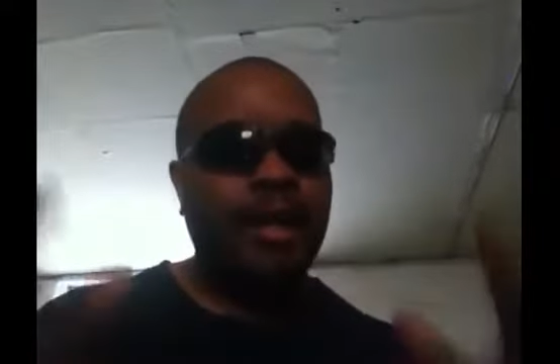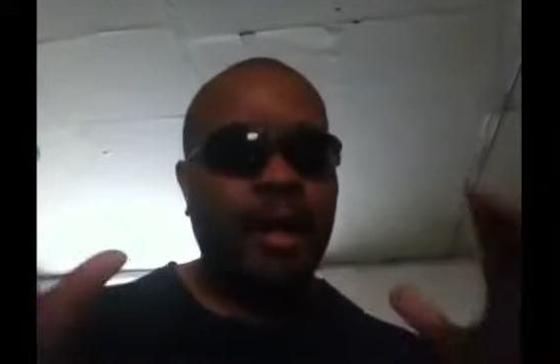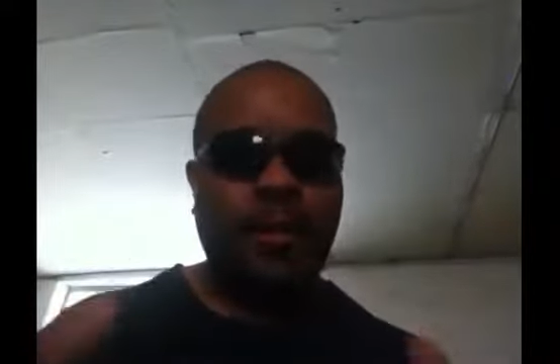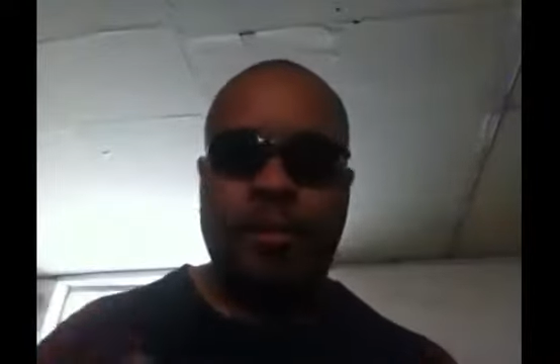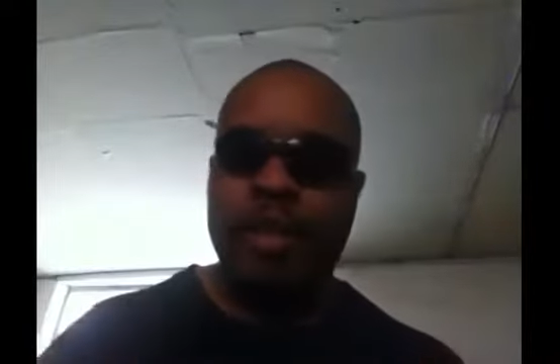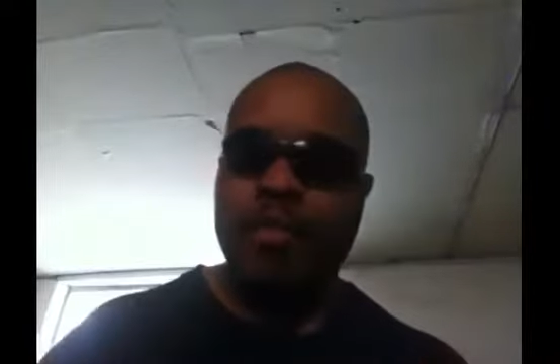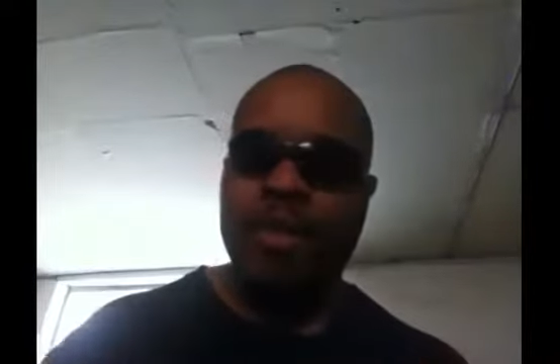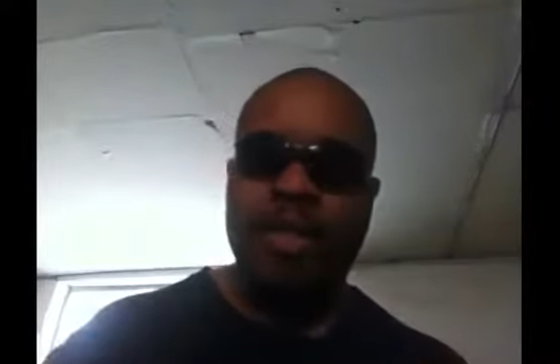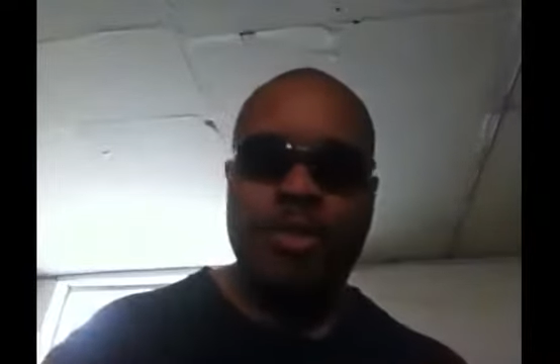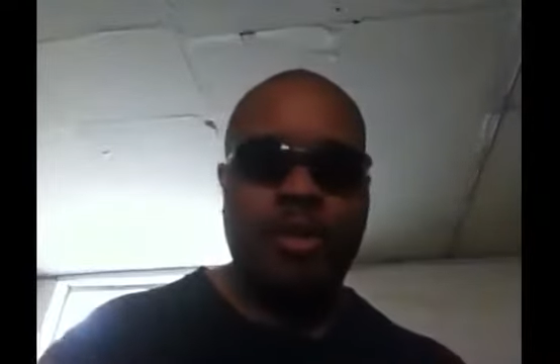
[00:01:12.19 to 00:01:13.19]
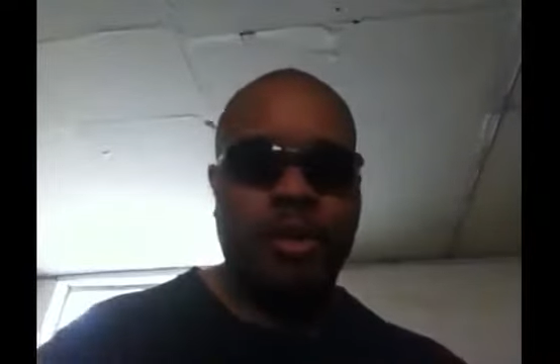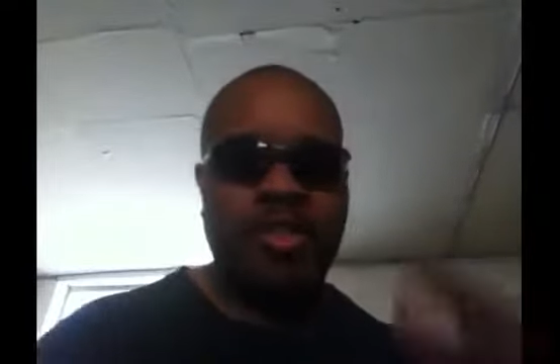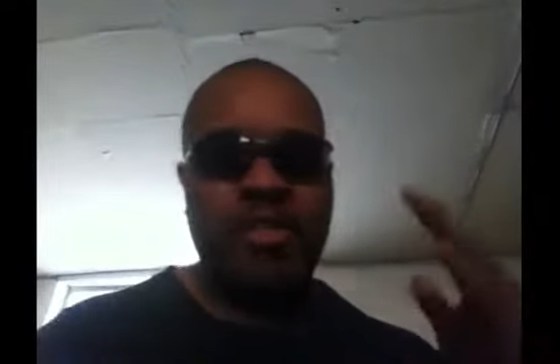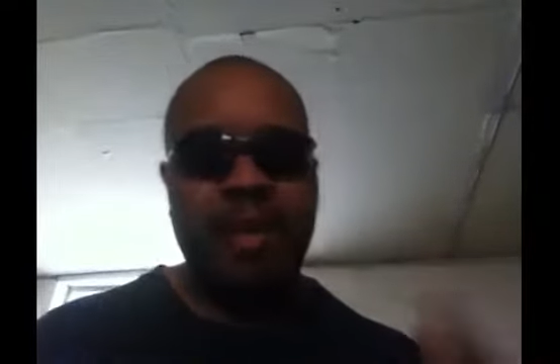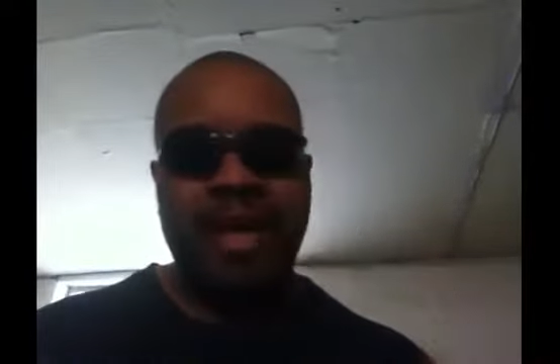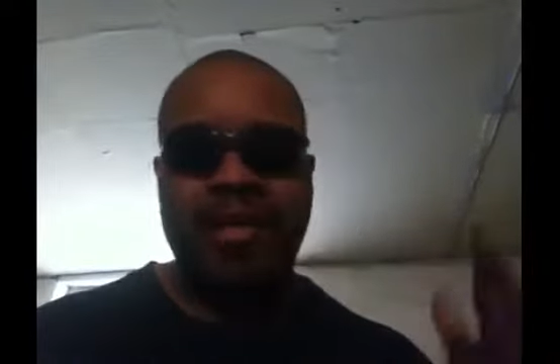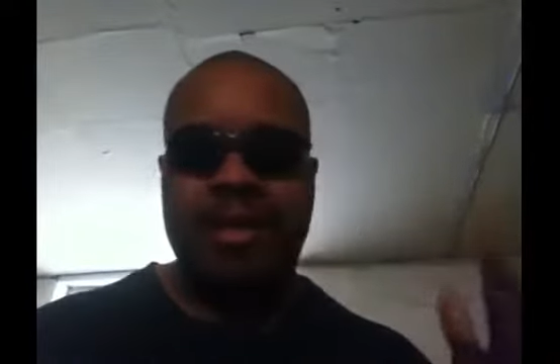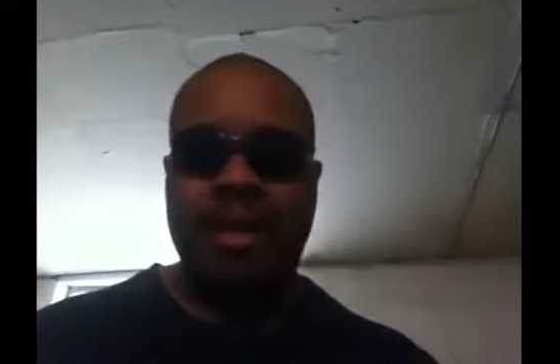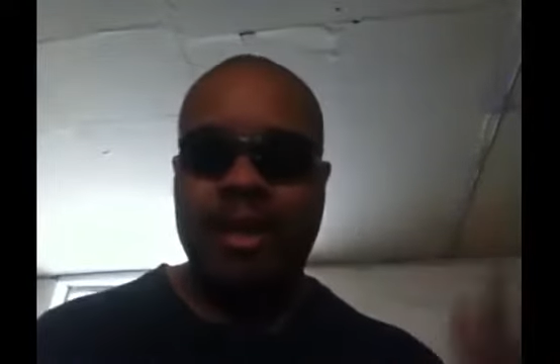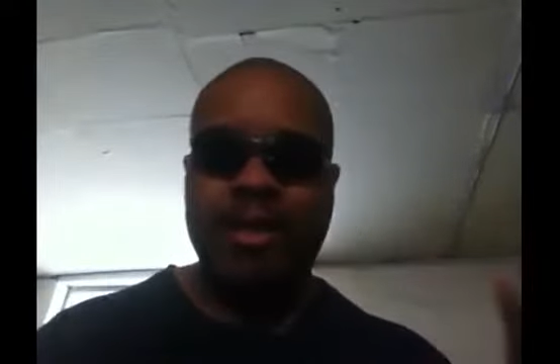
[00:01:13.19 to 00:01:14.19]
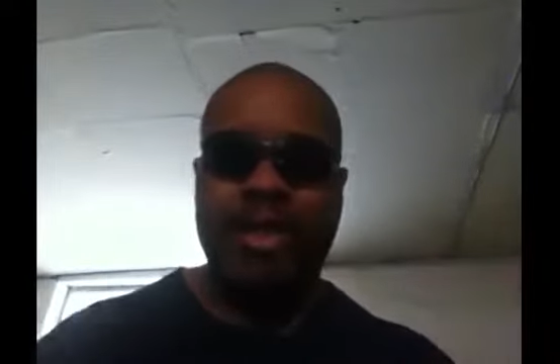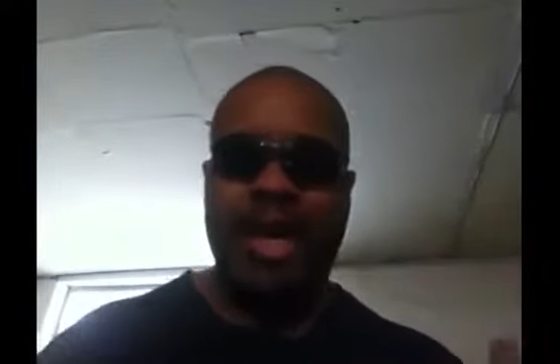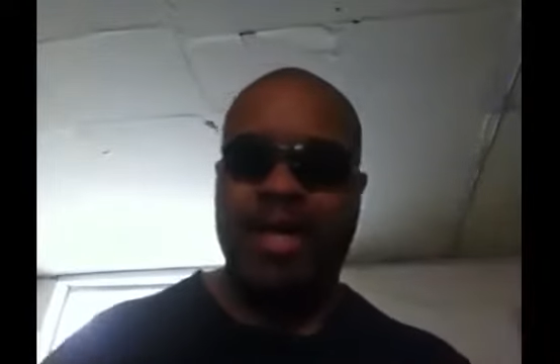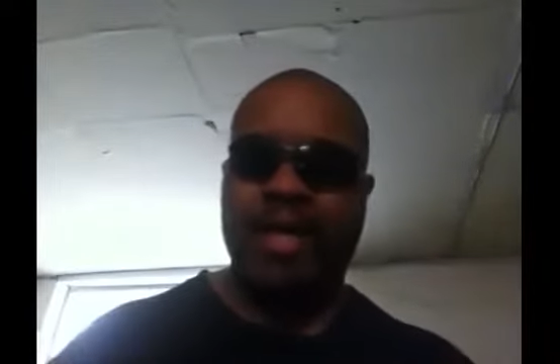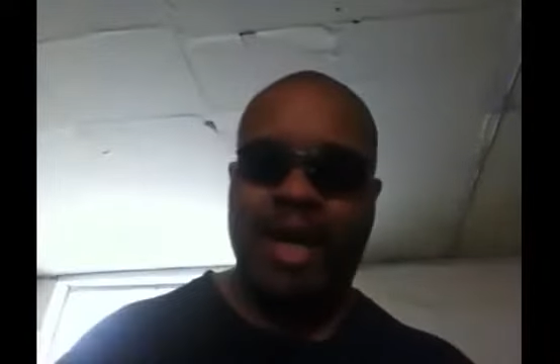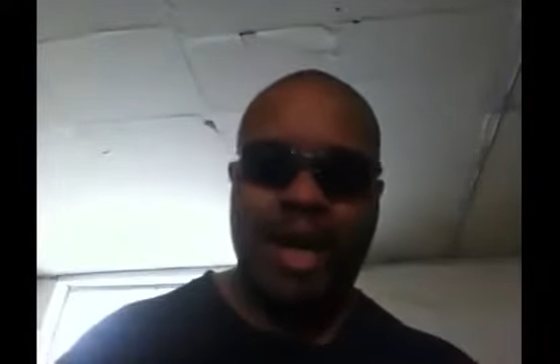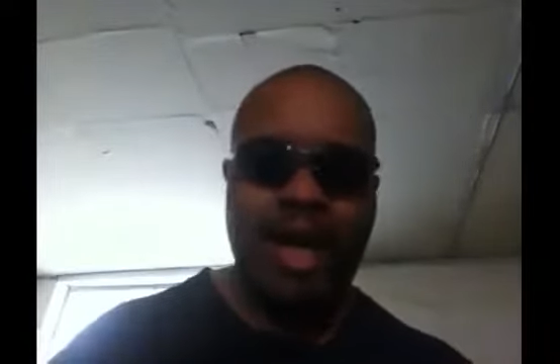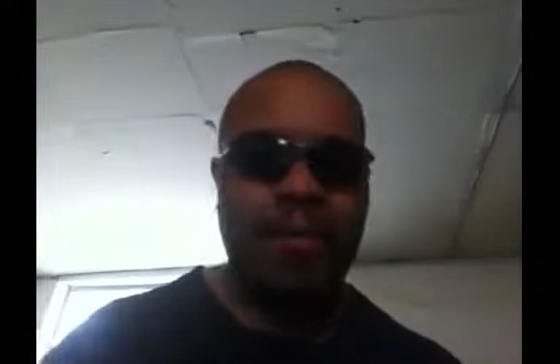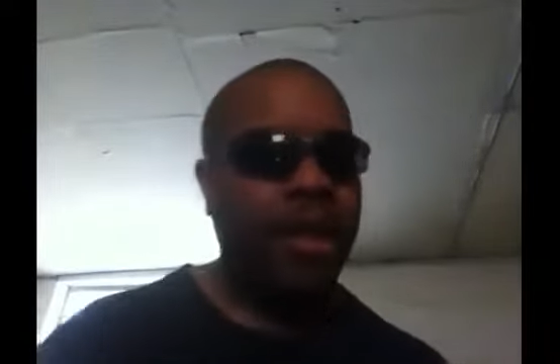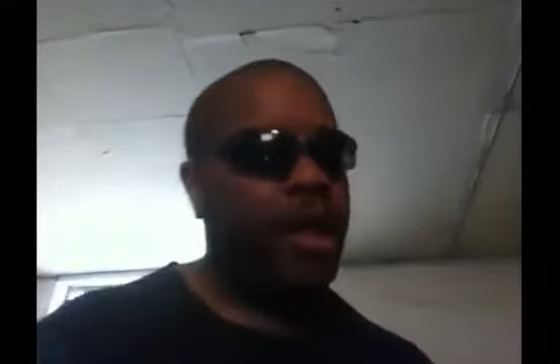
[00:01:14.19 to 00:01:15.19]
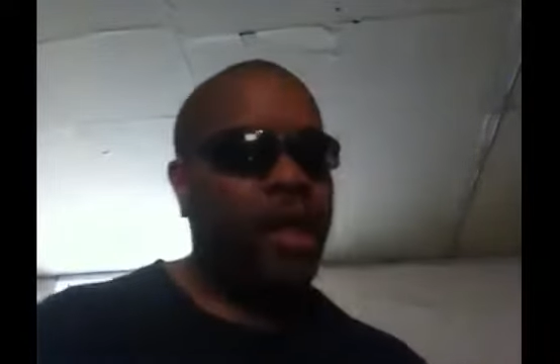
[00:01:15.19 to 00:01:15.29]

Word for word: 8 p.m. Eastern on smacktongue.com.